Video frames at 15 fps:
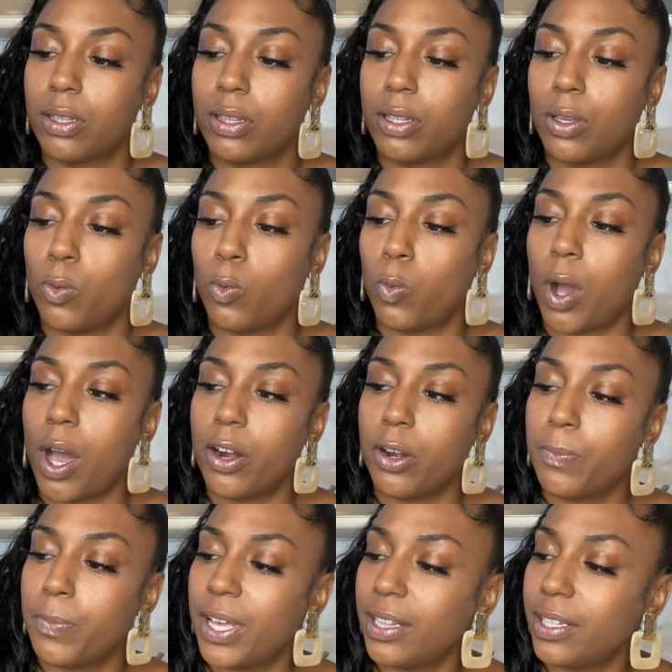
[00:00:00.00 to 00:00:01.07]
the
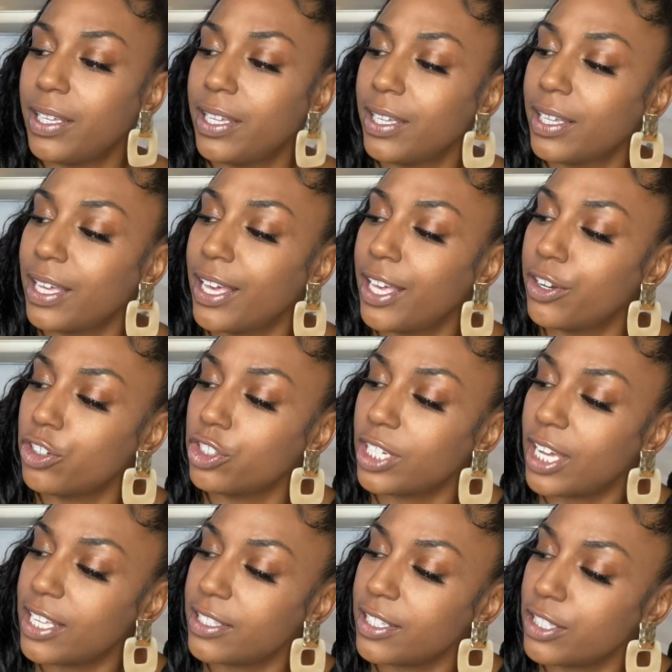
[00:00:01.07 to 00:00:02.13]
Watermelon
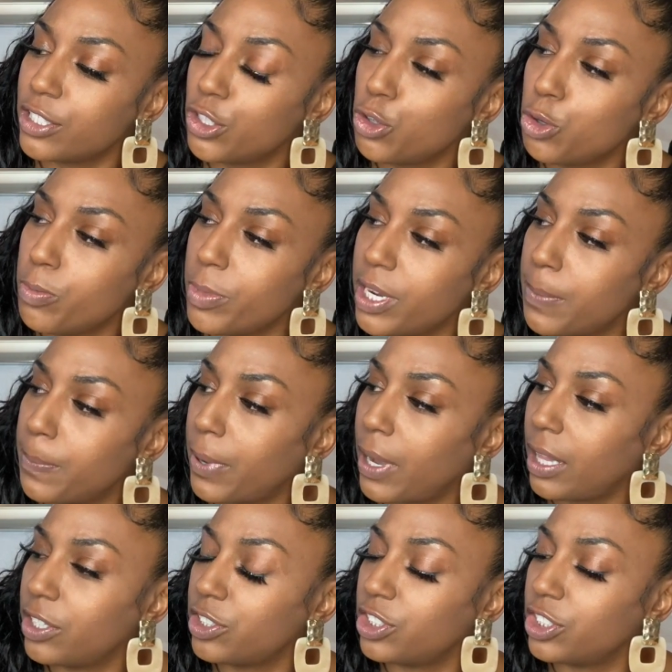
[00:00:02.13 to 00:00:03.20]
Energizing 2-Minute
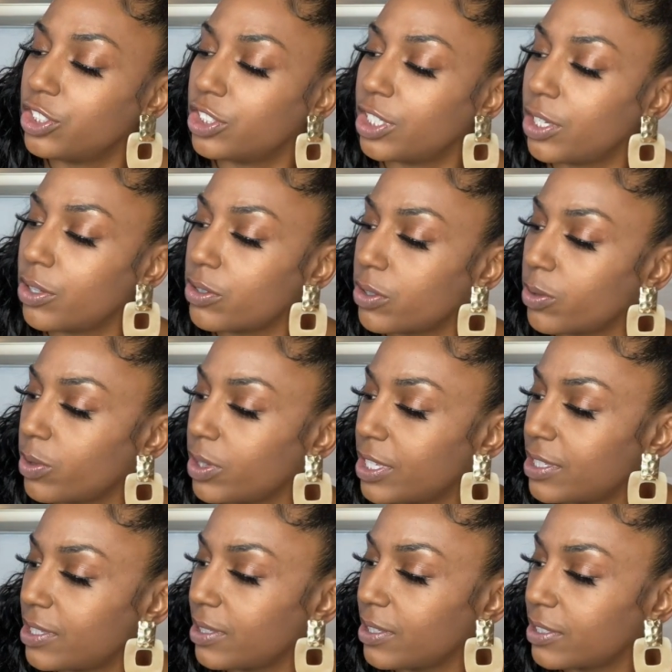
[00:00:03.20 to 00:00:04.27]
Polishing Gel. So
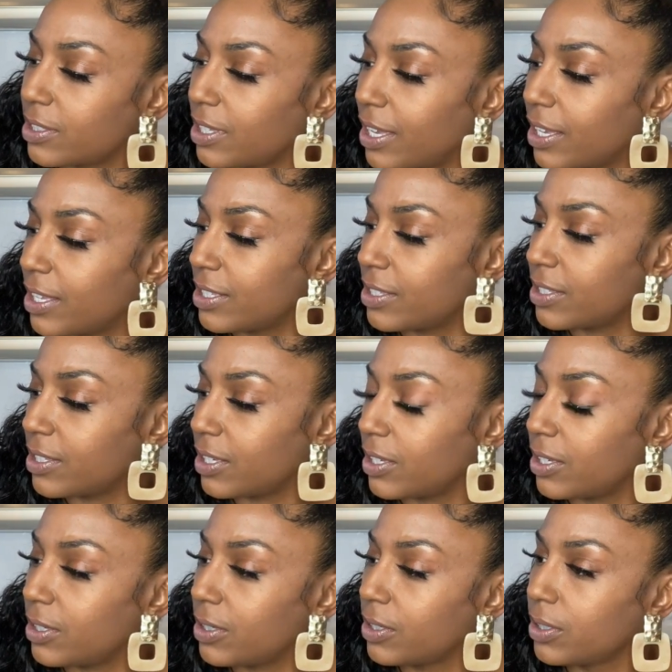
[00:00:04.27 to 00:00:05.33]
this looks like it's
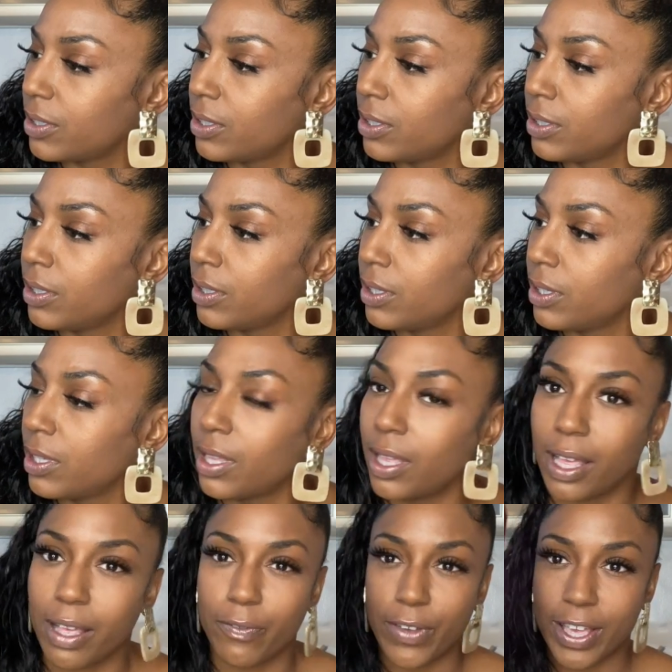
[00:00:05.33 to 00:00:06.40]
a
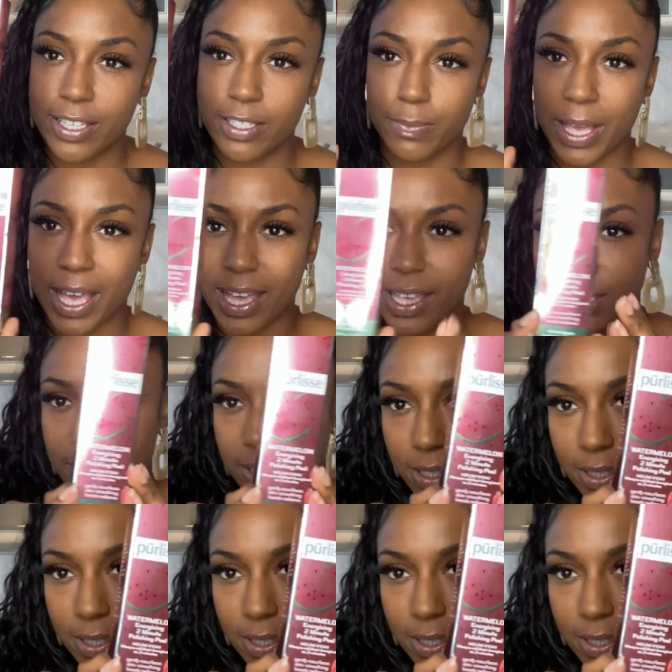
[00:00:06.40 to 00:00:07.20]
face mask.